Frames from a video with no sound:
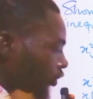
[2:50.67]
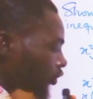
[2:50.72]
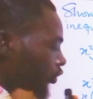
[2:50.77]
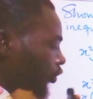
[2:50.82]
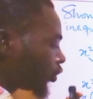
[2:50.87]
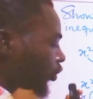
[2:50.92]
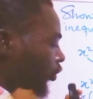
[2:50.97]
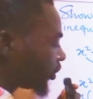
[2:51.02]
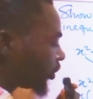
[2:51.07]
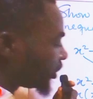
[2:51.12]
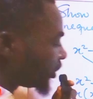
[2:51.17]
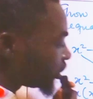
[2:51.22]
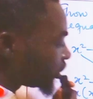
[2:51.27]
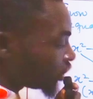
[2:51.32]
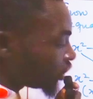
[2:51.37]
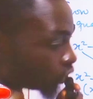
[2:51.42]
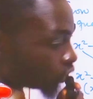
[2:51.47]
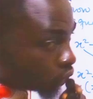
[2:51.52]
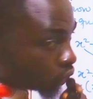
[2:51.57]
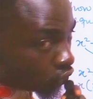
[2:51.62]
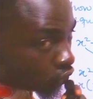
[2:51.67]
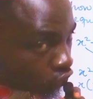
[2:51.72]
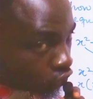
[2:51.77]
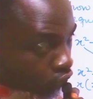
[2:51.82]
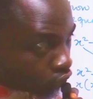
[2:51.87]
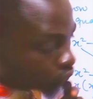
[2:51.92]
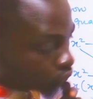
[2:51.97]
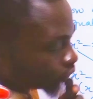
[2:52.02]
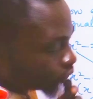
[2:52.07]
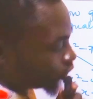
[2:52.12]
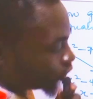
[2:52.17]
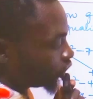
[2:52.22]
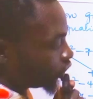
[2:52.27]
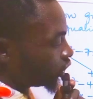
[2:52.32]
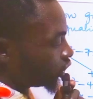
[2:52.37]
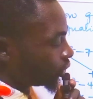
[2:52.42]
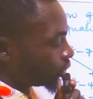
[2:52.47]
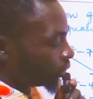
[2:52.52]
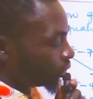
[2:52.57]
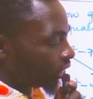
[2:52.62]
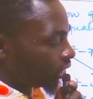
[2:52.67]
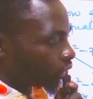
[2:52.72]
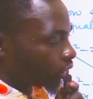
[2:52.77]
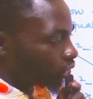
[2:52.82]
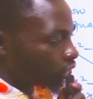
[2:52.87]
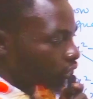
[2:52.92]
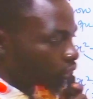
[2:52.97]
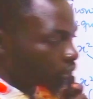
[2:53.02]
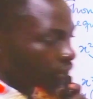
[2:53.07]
So in this one too, we are going